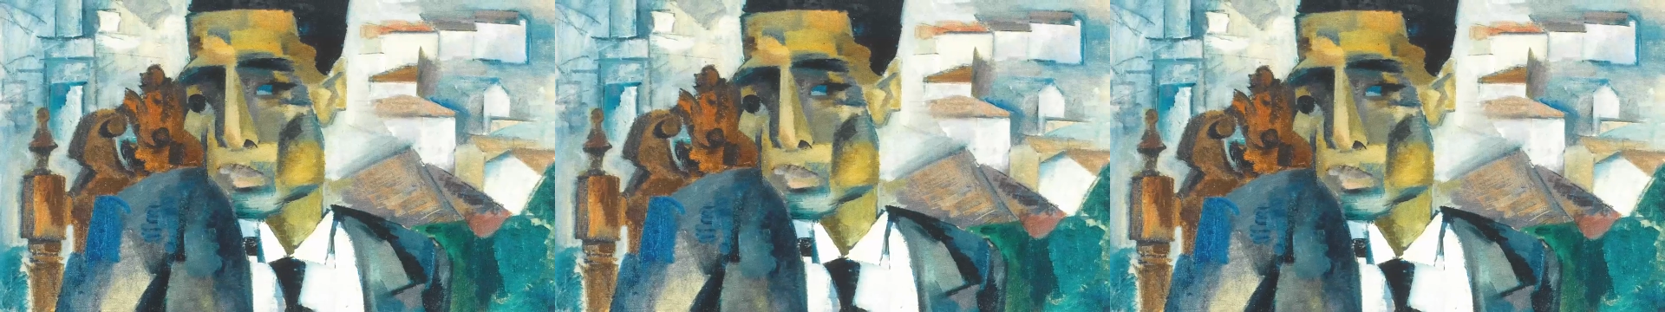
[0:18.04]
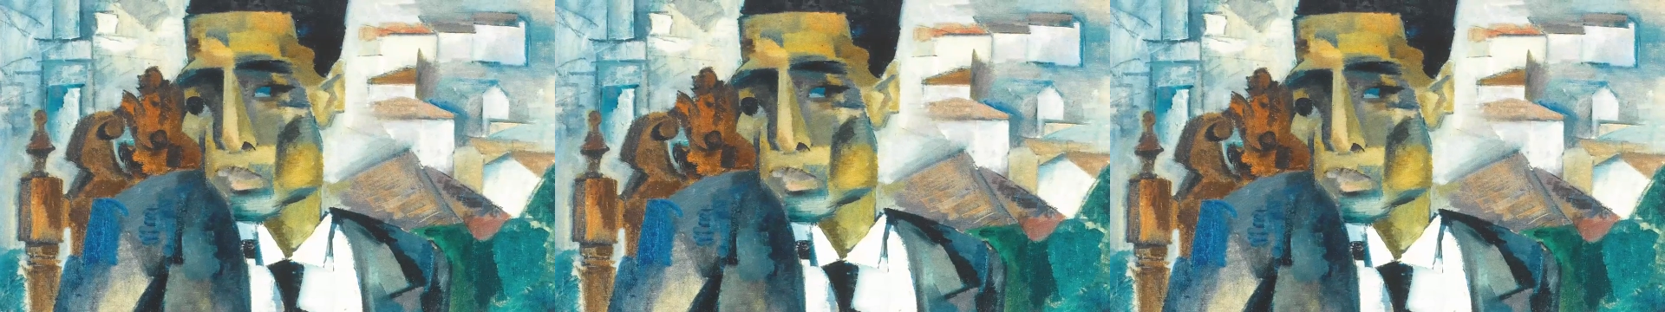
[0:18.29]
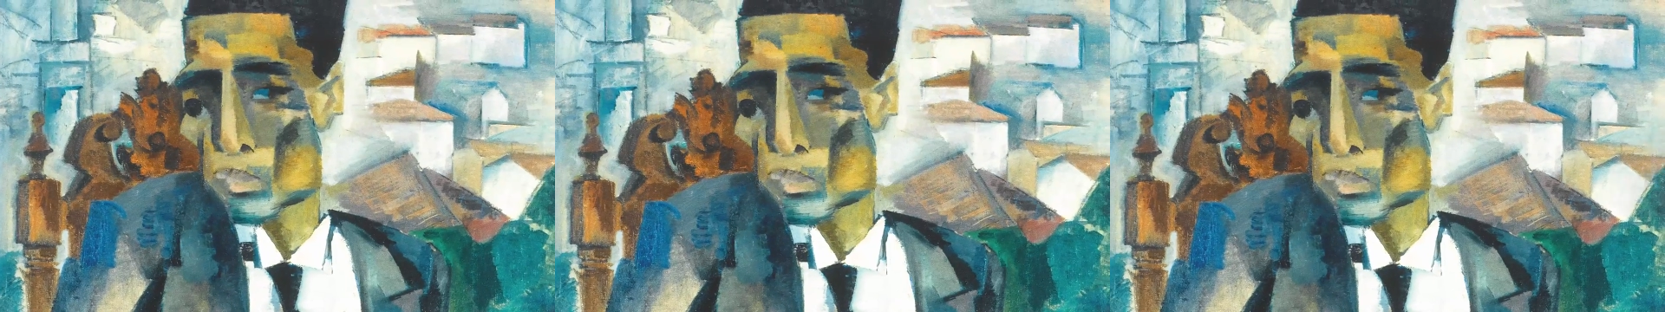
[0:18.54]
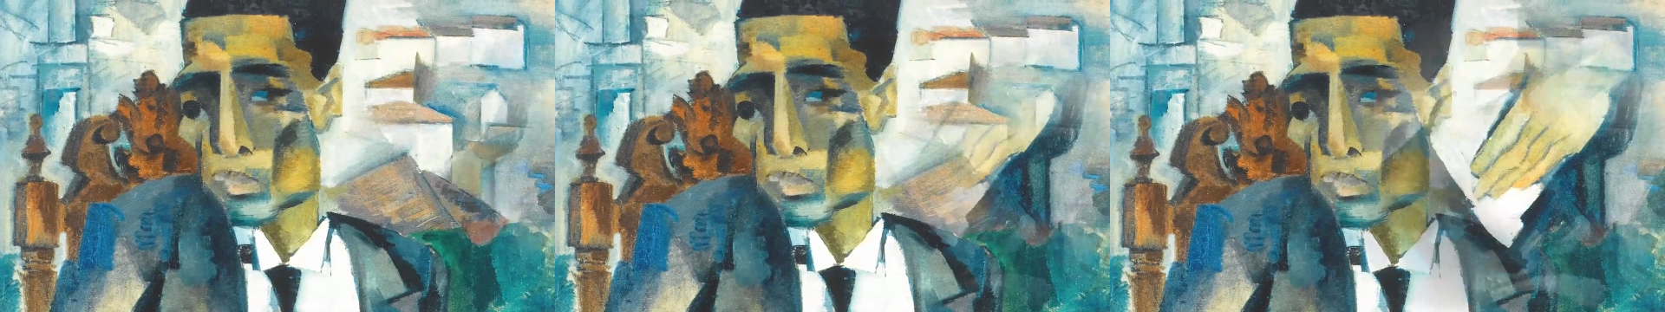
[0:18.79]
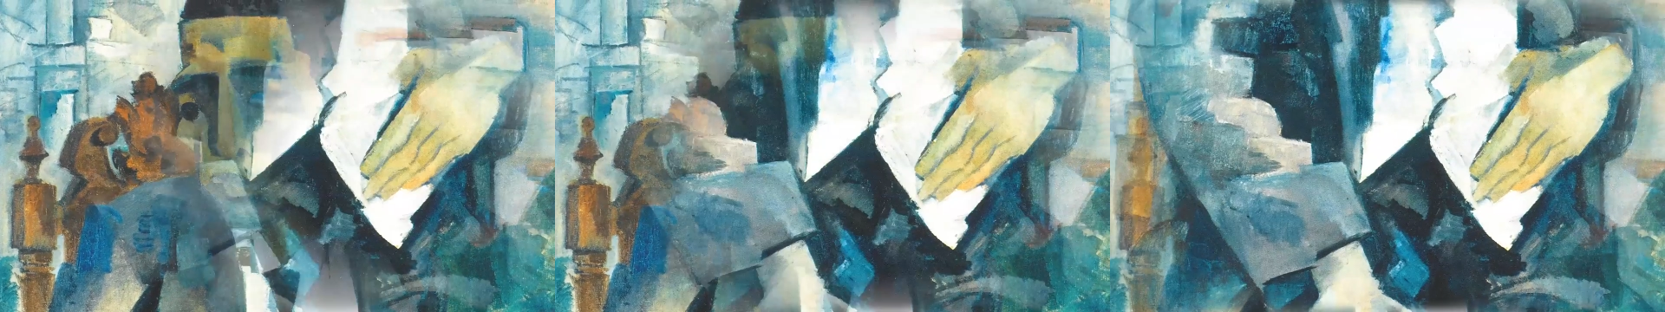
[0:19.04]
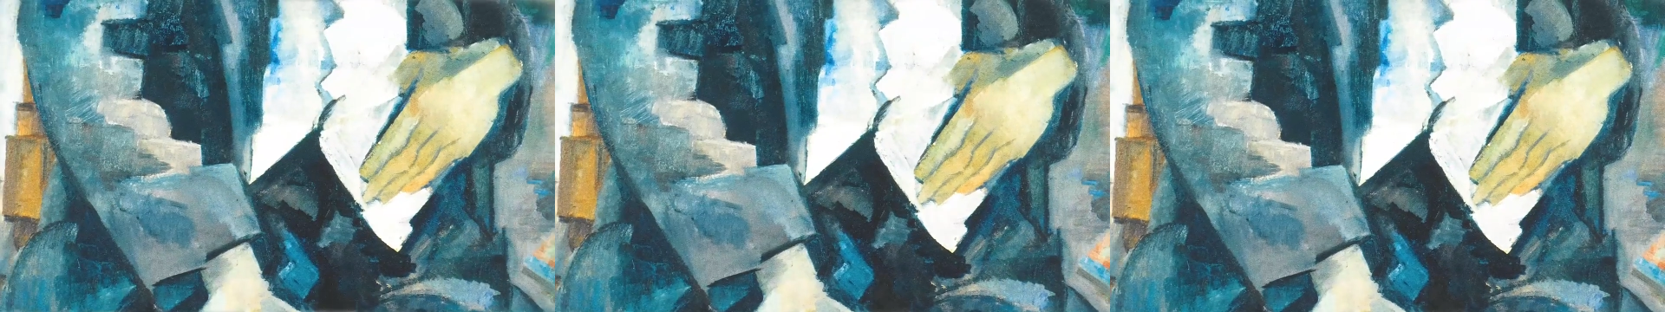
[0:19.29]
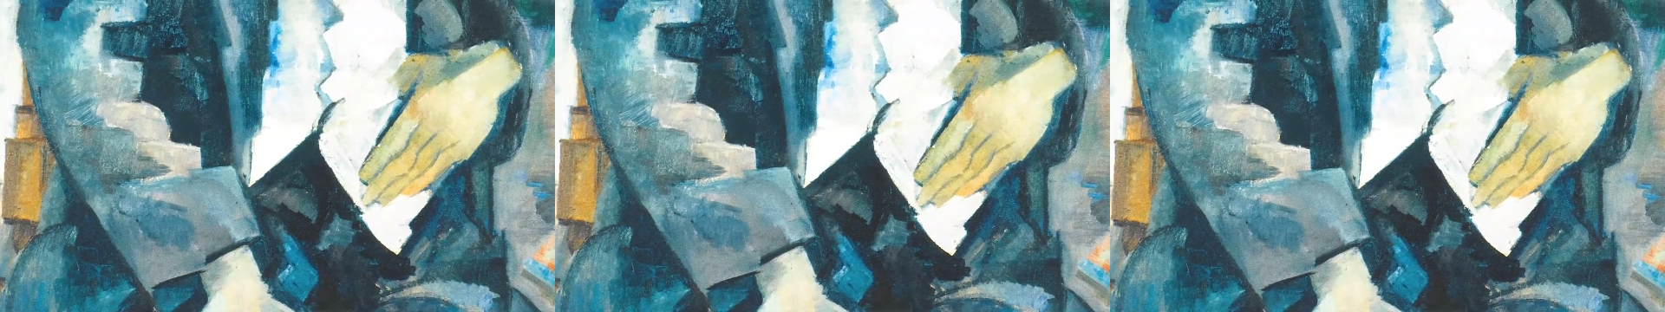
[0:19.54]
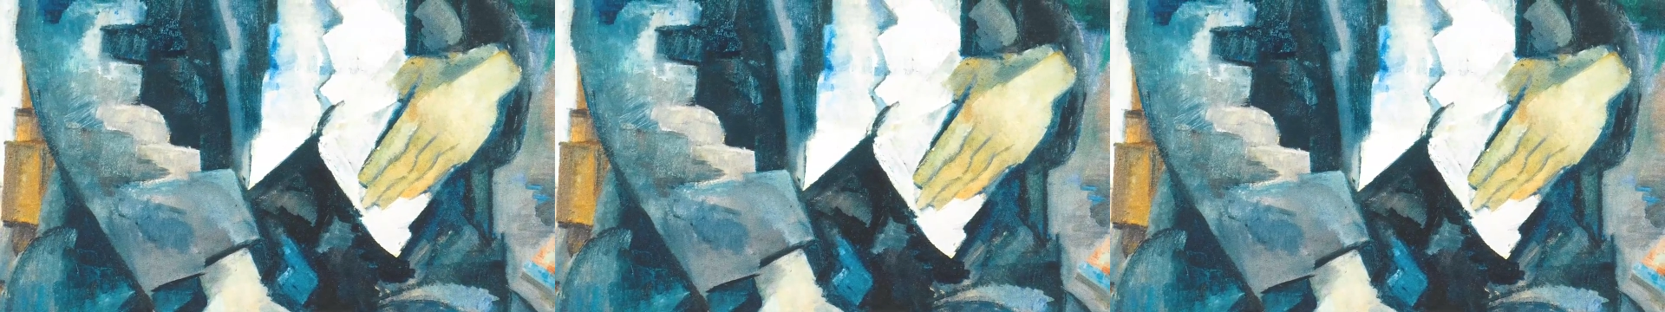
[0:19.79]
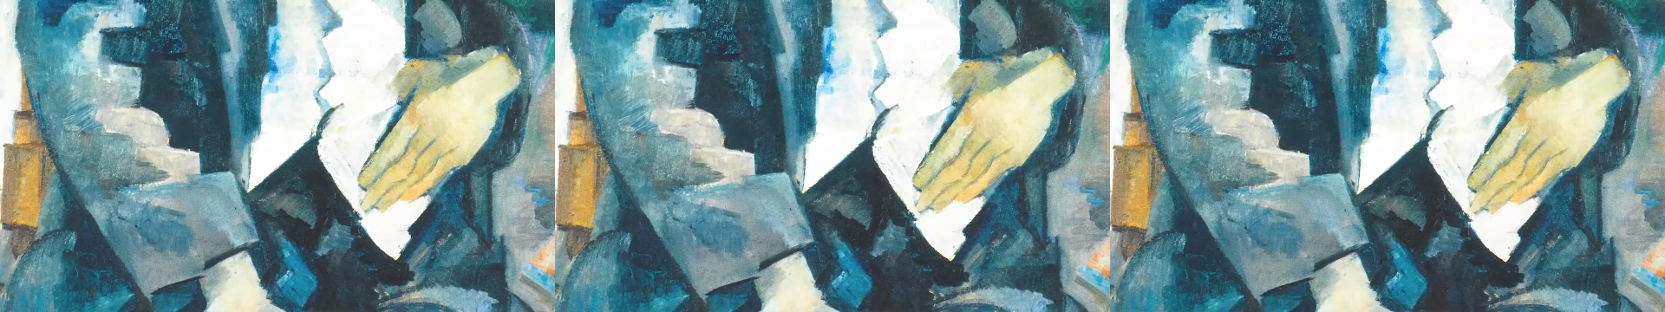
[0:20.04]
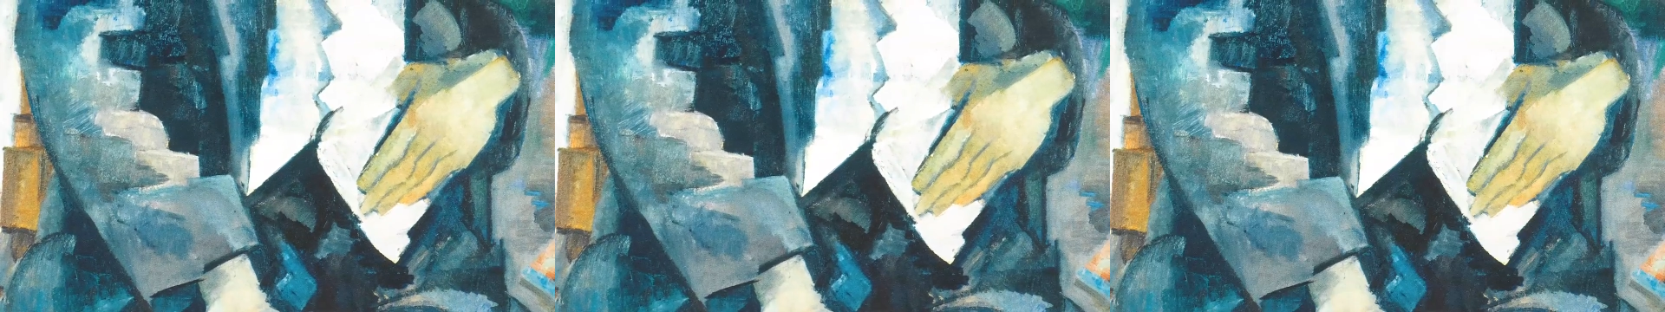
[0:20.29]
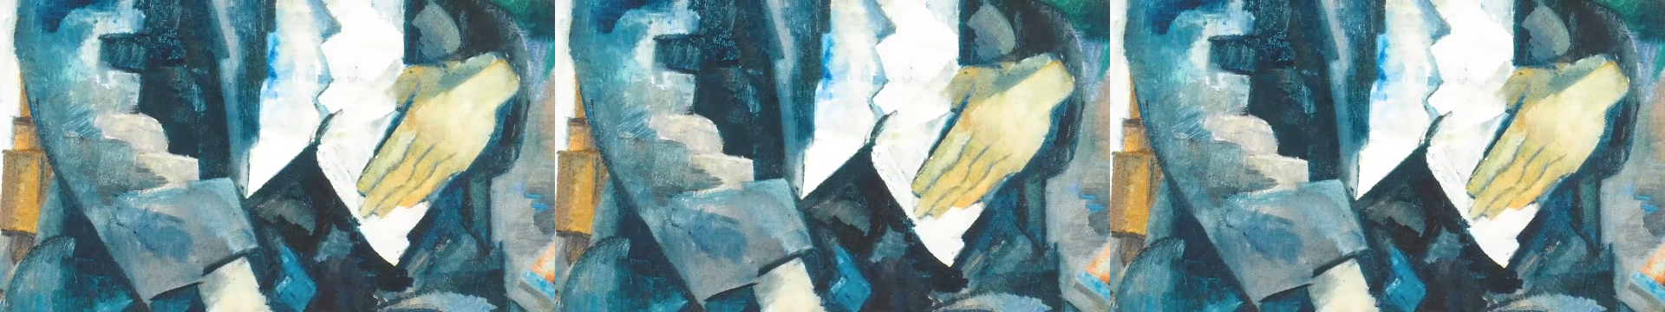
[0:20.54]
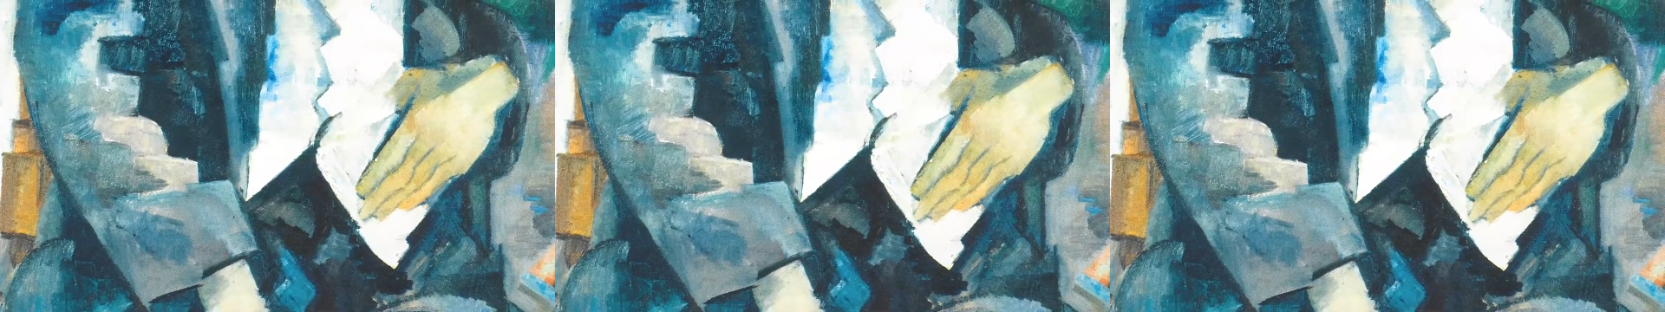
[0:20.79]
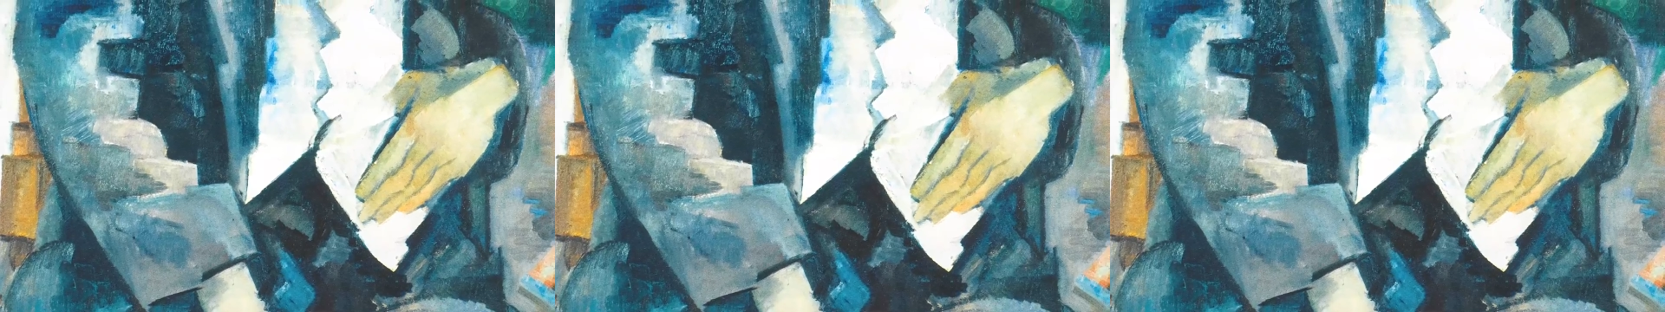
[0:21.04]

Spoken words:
[unreadable: no face in view]